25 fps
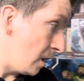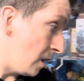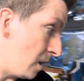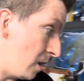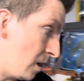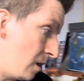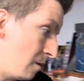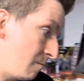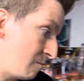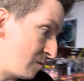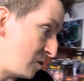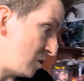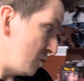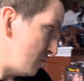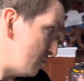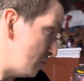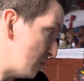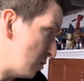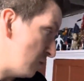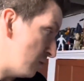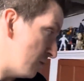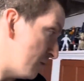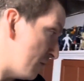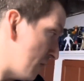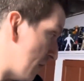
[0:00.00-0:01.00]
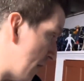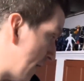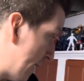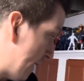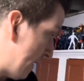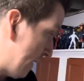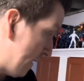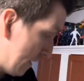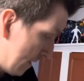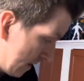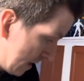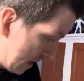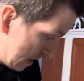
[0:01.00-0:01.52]
um, to move
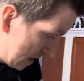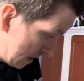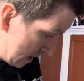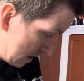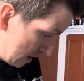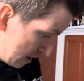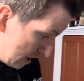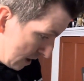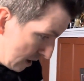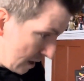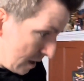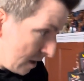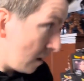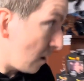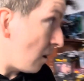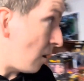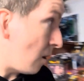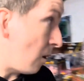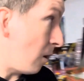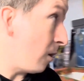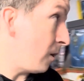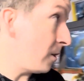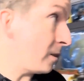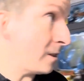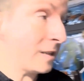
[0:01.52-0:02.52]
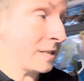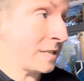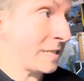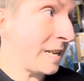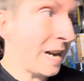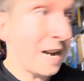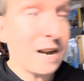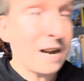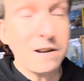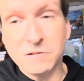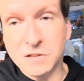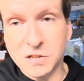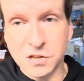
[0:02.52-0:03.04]
all this
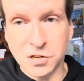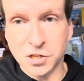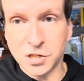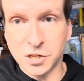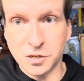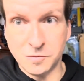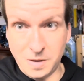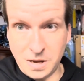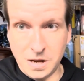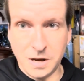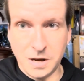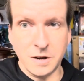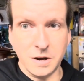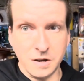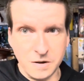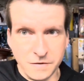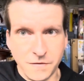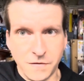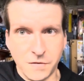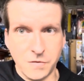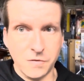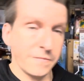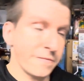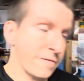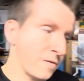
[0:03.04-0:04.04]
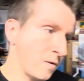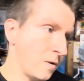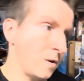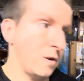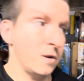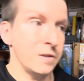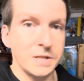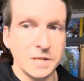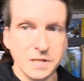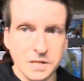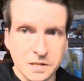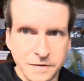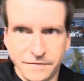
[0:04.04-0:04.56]
out. There should be enough room for
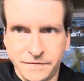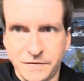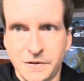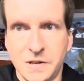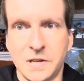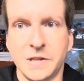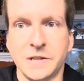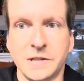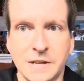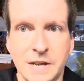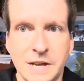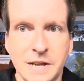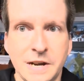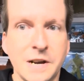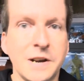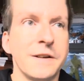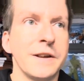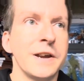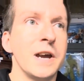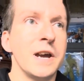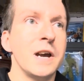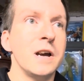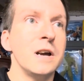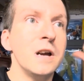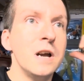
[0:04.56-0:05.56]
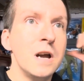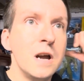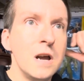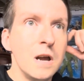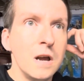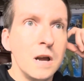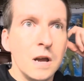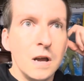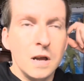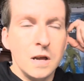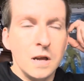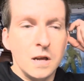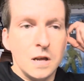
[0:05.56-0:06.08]
all this to fit in that area.
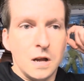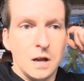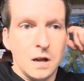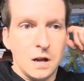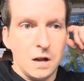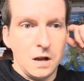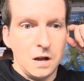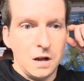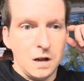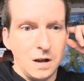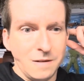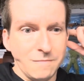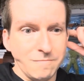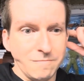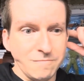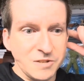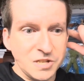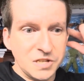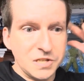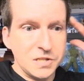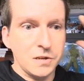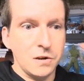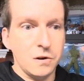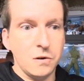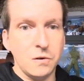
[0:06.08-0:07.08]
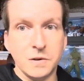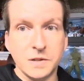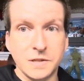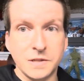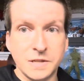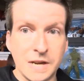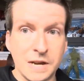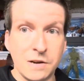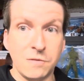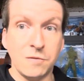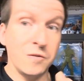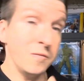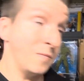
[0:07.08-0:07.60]
Um, so
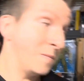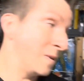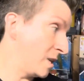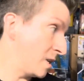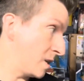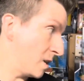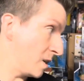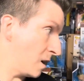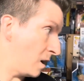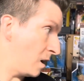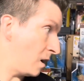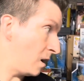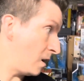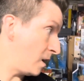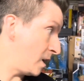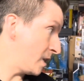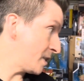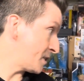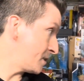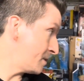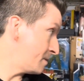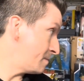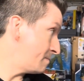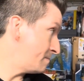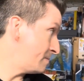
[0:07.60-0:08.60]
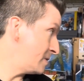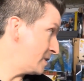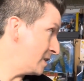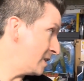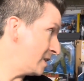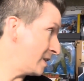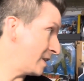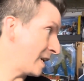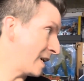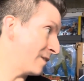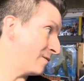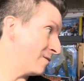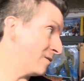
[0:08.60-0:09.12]
that will be awesome.
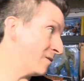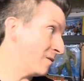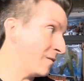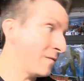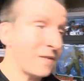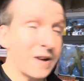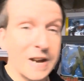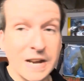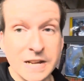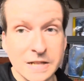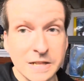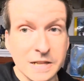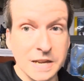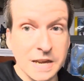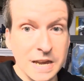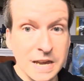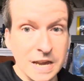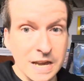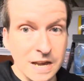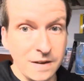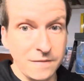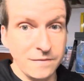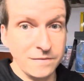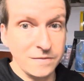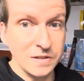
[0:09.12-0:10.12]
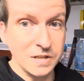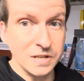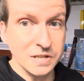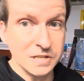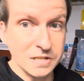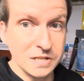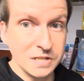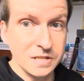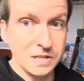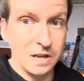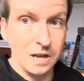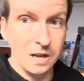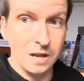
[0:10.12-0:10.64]
And I will finally have
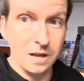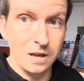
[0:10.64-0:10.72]
this,